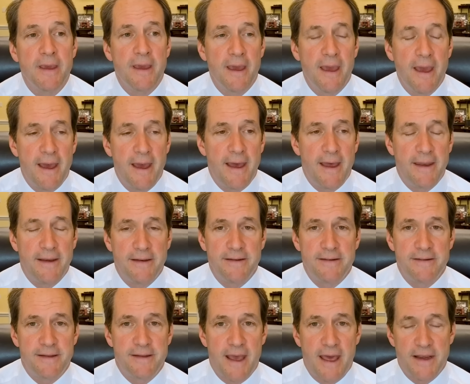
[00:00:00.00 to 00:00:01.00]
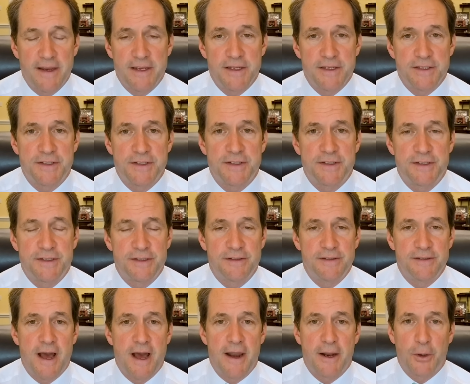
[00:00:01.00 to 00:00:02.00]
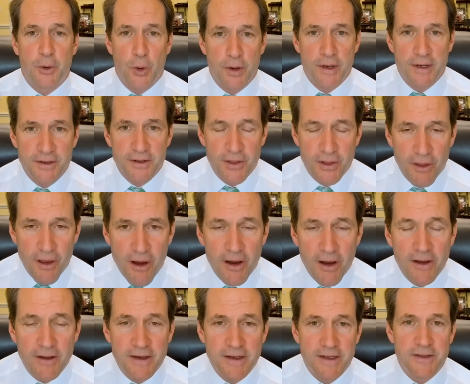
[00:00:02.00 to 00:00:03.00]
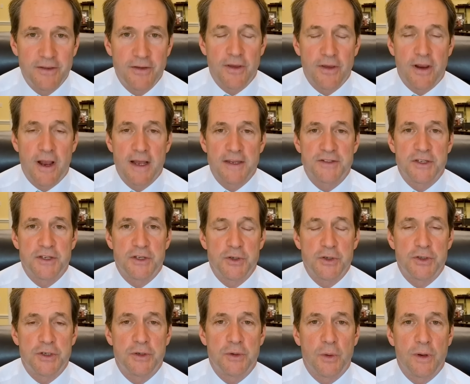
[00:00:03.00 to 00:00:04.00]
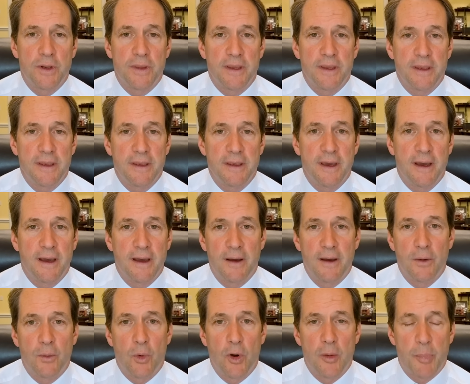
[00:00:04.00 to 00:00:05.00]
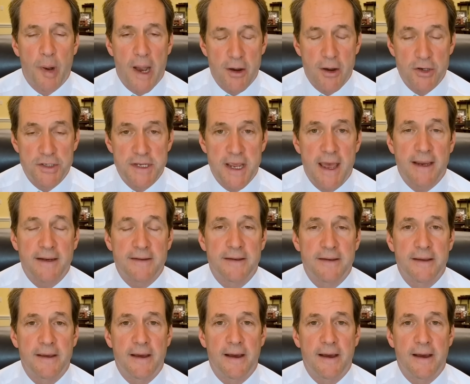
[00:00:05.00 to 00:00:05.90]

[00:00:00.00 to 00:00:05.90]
And that is not according to the law, either the Constitution or the War Powers Act.